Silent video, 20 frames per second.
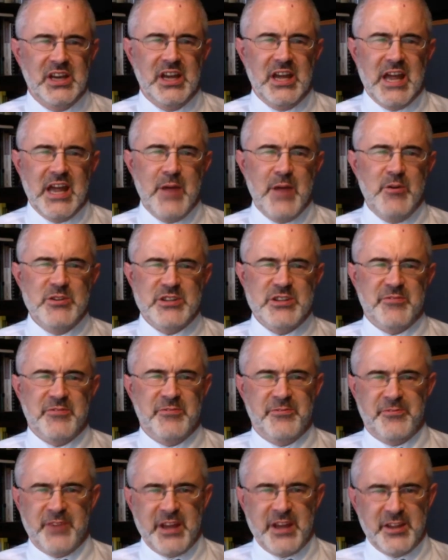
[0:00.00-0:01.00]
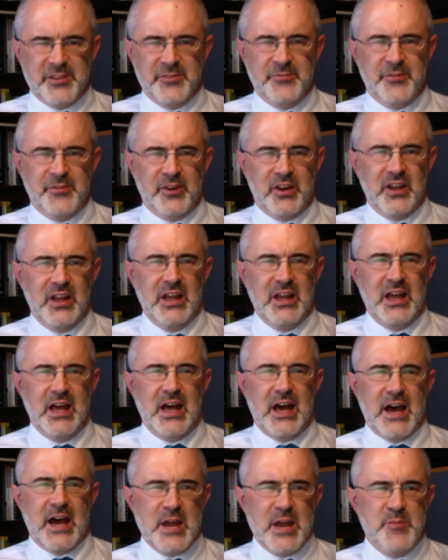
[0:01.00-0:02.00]
He was a faithful
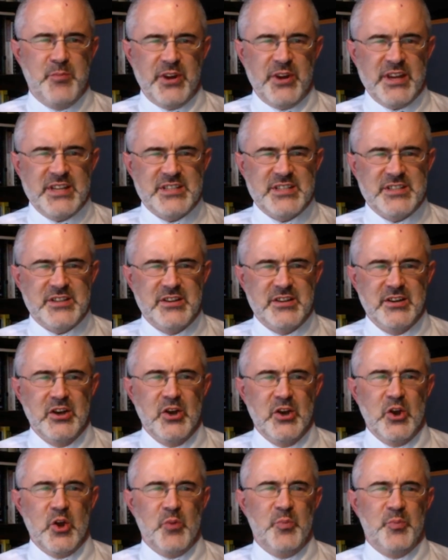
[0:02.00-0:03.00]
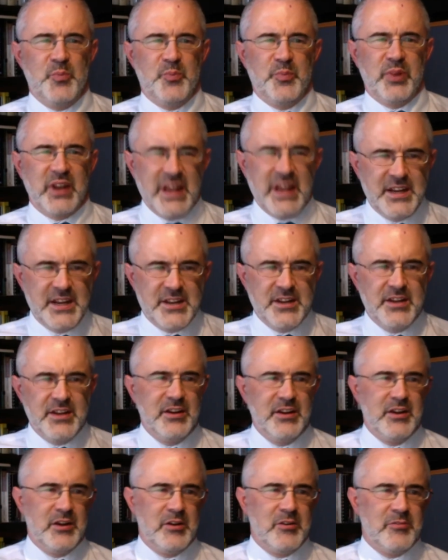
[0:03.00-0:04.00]
high priest who pleaded
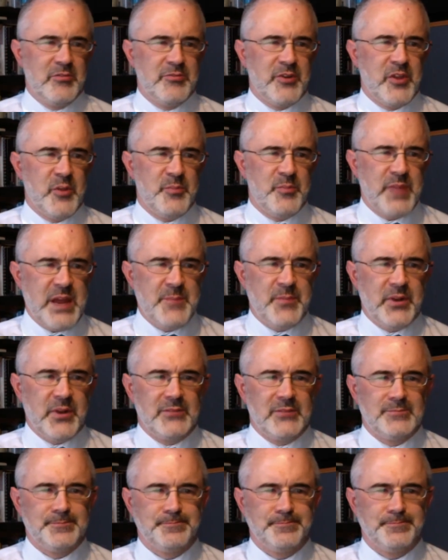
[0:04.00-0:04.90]
for the people.